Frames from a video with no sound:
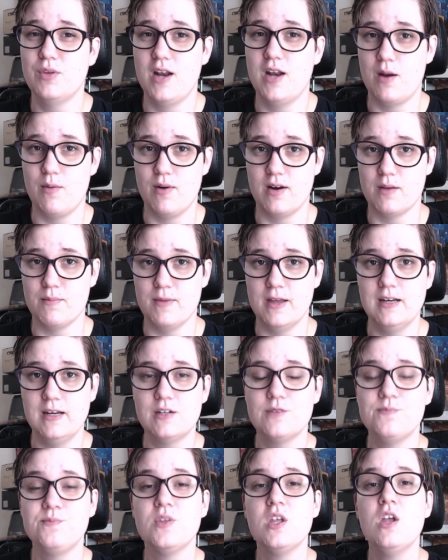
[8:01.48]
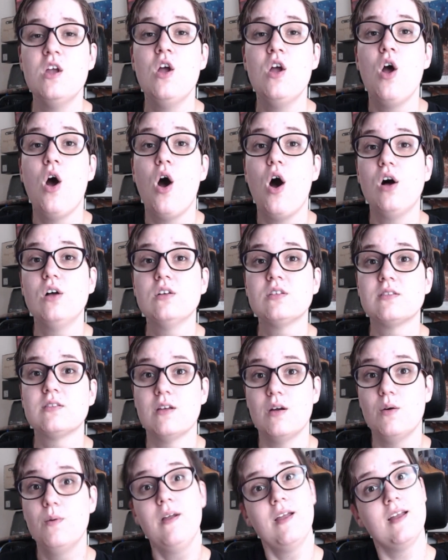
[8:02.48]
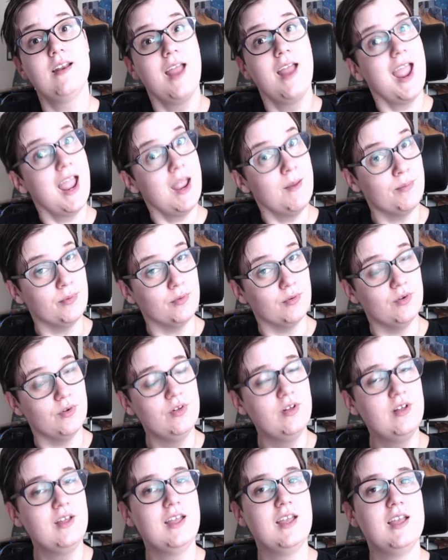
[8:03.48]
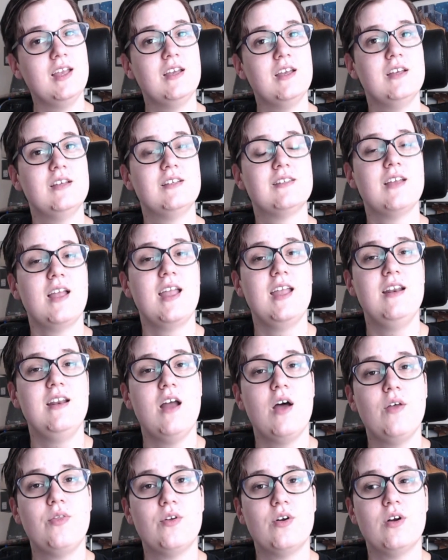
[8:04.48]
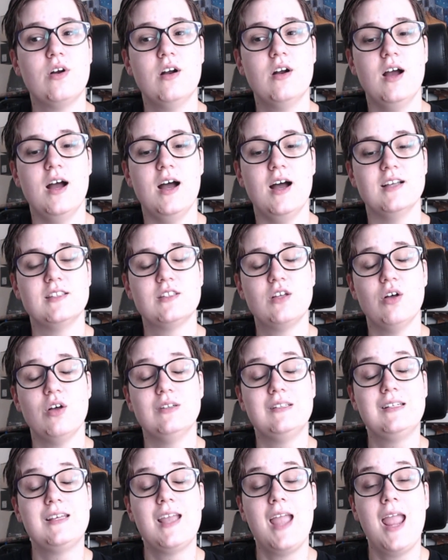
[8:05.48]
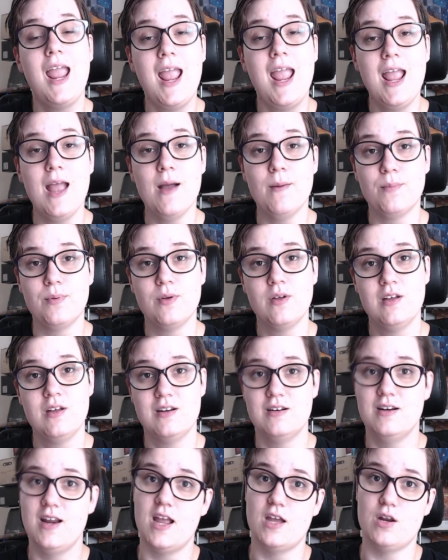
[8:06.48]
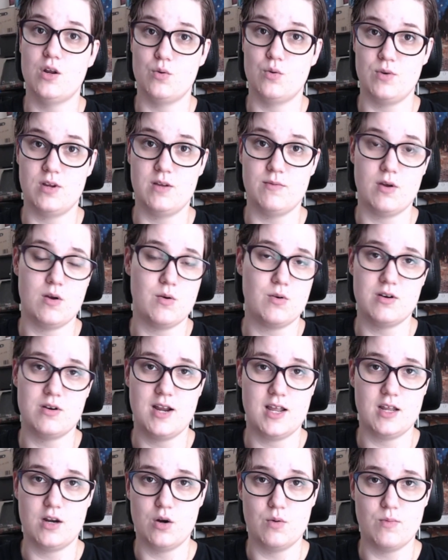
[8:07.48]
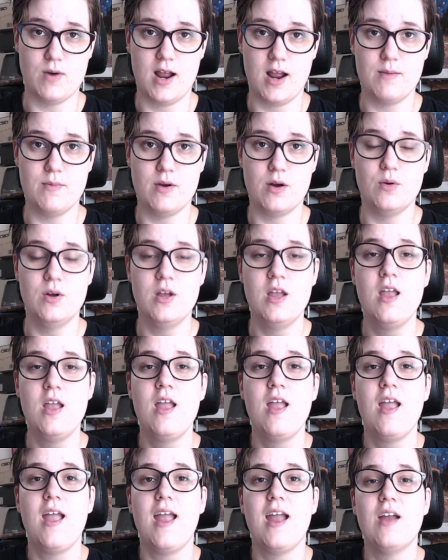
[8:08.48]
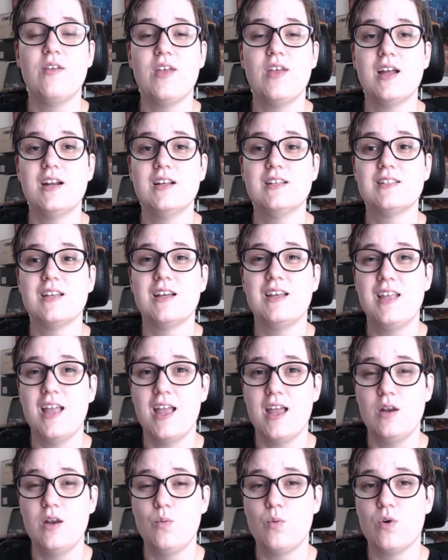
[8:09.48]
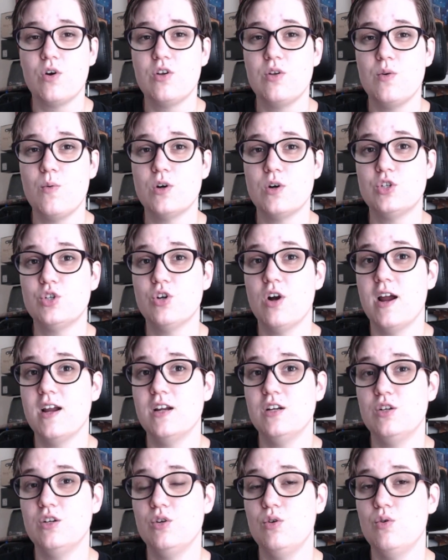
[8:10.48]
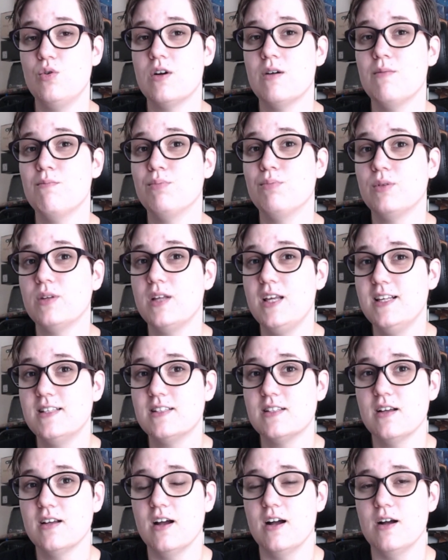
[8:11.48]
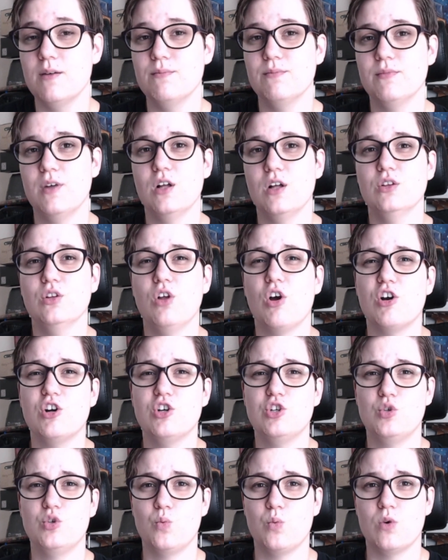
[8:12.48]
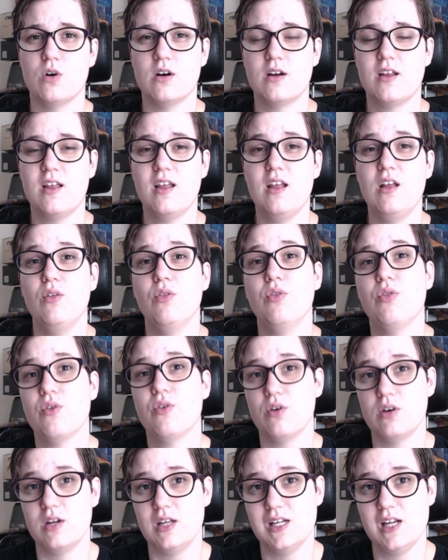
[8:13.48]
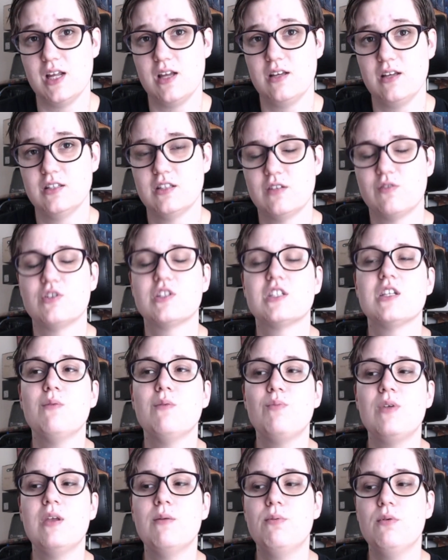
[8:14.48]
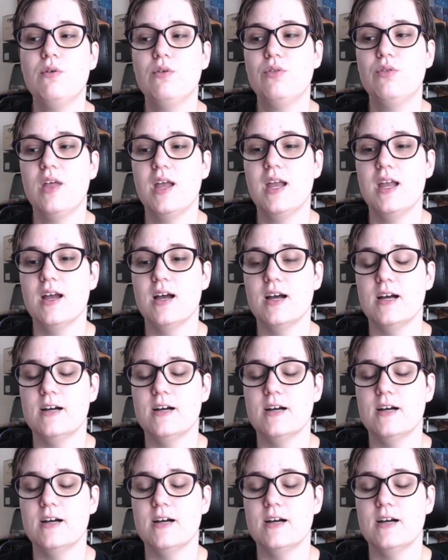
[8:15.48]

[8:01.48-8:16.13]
I recommend. Also, in April is another, it's called Camp NaNoWriMo or NaNoWriMo. And that is, again, where you are trying to complete a large work in 30 days. For some people, they